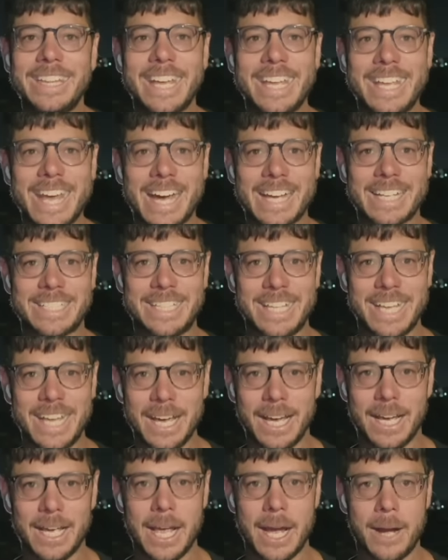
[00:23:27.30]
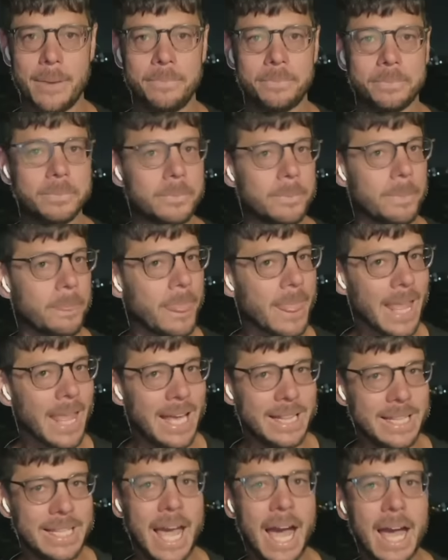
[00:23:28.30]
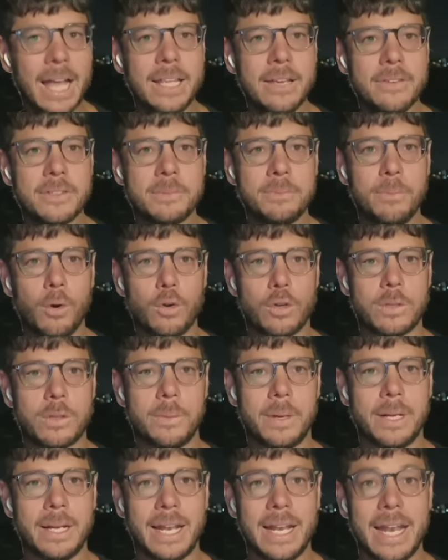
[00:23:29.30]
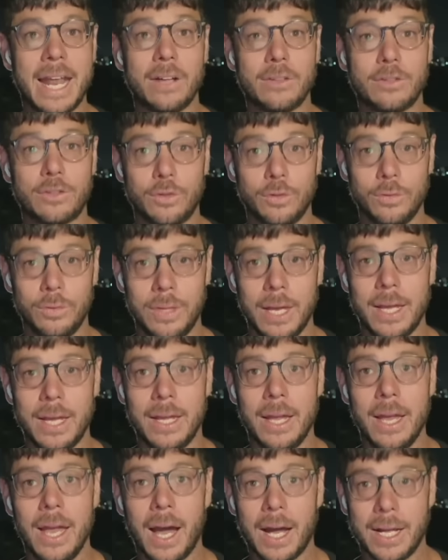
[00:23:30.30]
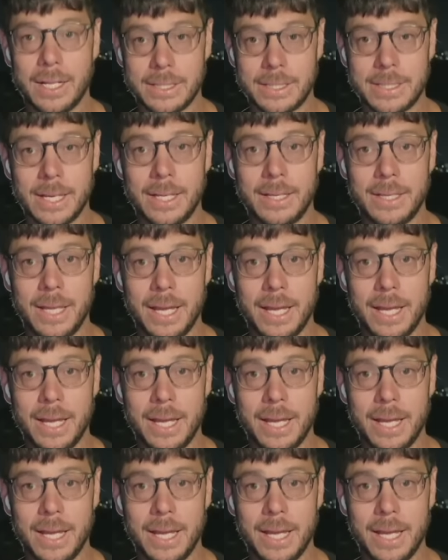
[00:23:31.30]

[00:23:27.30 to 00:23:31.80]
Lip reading: in the Yazd area. The IDF spokesman announced today, on